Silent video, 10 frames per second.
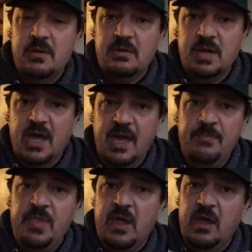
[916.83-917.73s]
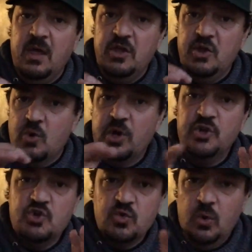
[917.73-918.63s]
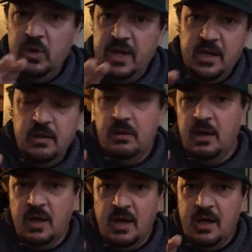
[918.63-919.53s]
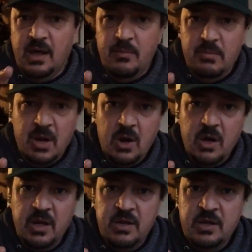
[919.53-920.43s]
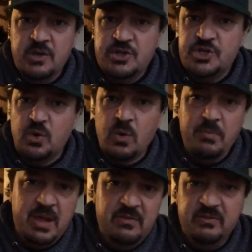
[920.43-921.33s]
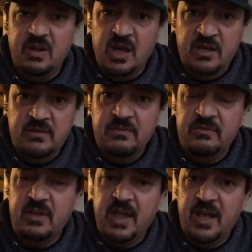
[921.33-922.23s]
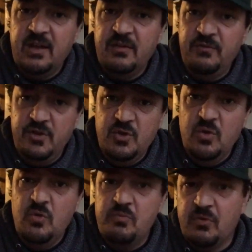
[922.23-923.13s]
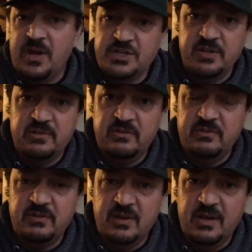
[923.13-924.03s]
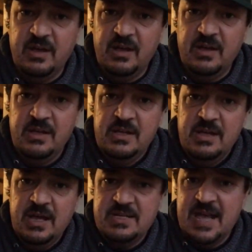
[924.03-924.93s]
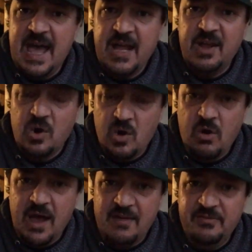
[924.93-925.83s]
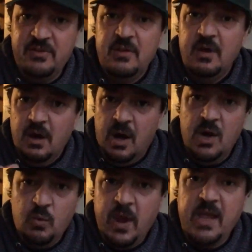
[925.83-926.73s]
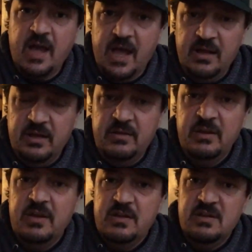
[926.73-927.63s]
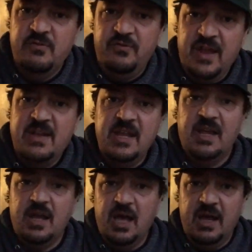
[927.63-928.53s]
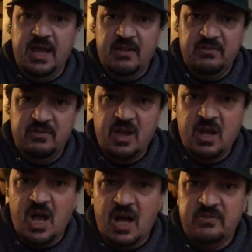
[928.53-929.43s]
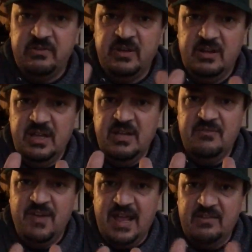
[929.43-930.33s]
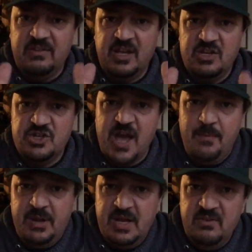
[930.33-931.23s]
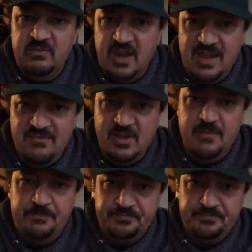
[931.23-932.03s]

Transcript: Okay, uh, you're controlling uh, American shore-based guns and a few precious uh, attack aircraft on Wake Island defending against a constantly advancing Japanese Navy.